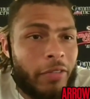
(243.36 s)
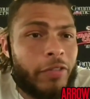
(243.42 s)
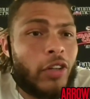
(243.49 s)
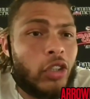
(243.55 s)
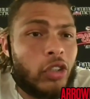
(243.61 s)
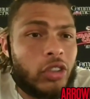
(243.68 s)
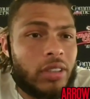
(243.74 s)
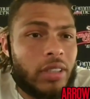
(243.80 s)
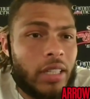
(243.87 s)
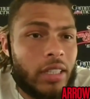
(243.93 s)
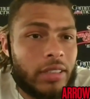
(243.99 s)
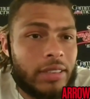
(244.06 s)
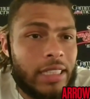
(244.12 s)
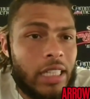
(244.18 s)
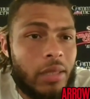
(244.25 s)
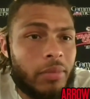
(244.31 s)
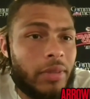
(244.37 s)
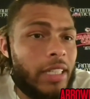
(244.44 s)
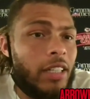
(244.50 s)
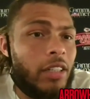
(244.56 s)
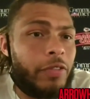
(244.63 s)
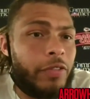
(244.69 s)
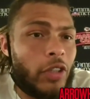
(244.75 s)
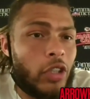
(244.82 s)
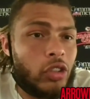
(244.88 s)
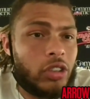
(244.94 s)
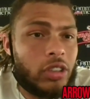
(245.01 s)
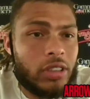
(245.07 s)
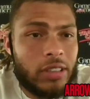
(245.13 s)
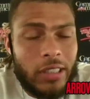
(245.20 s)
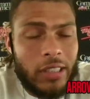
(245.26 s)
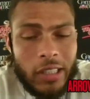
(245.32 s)
first, they're a team leader
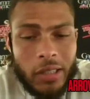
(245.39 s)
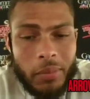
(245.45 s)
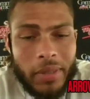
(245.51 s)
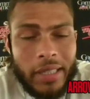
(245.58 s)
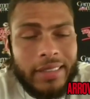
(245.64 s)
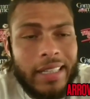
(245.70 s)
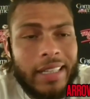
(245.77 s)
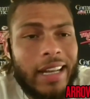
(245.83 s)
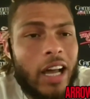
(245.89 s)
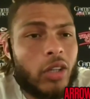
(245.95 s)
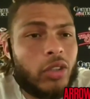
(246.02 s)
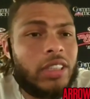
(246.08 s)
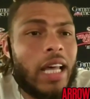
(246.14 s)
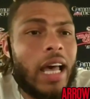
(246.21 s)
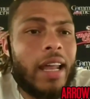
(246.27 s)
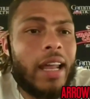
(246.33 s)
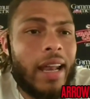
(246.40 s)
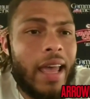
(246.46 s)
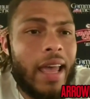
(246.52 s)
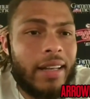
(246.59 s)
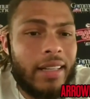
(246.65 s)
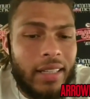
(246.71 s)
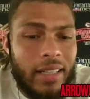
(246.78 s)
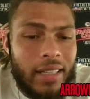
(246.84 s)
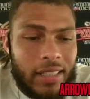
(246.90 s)
first, um, and then outside of that,